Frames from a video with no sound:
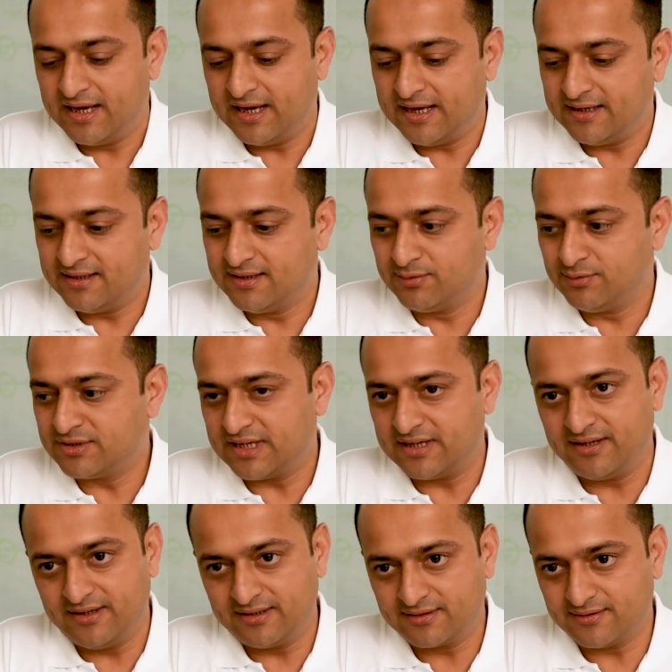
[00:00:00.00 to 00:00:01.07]
And we
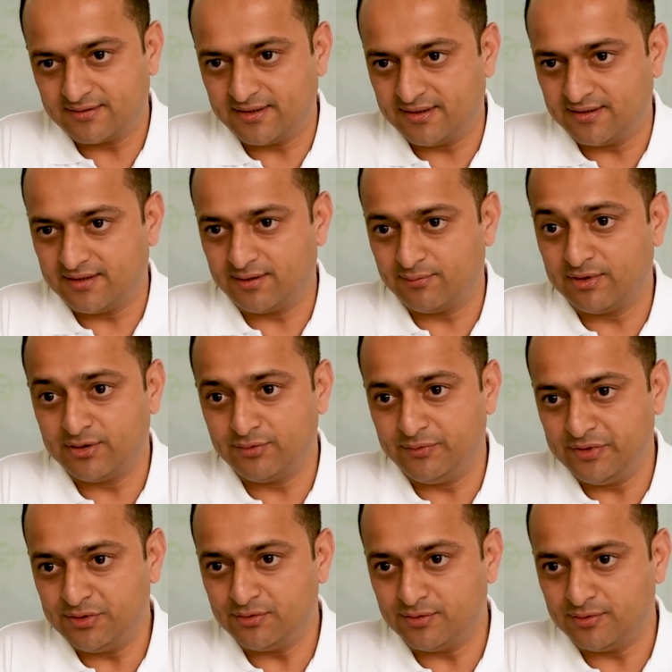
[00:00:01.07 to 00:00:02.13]
started discussing, like, what do
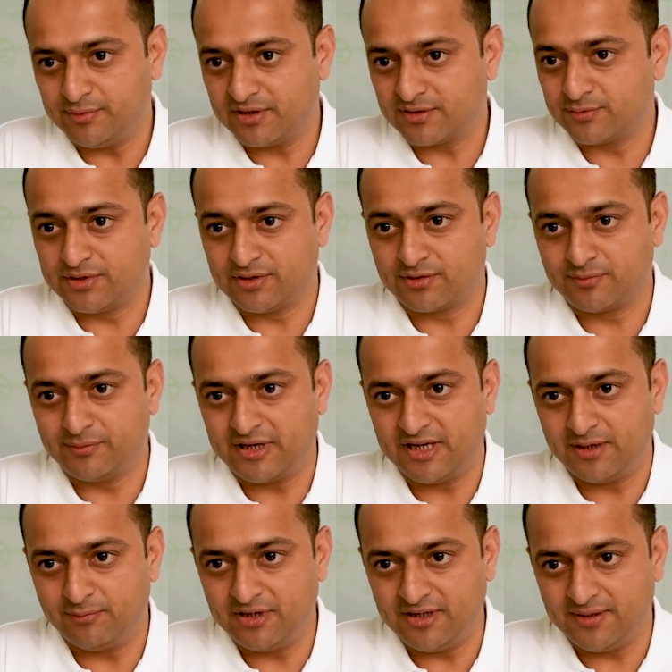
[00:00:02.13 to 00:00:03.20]
we do? Because we're not
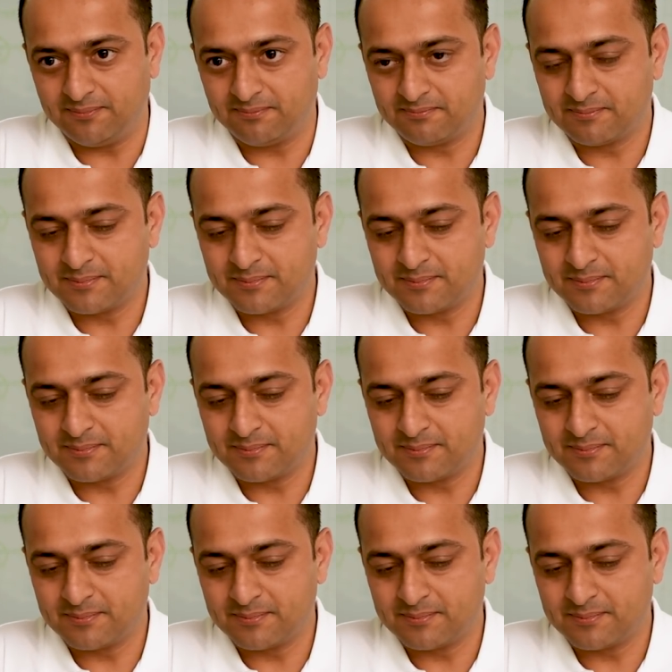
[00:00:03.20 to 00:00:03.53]
making money.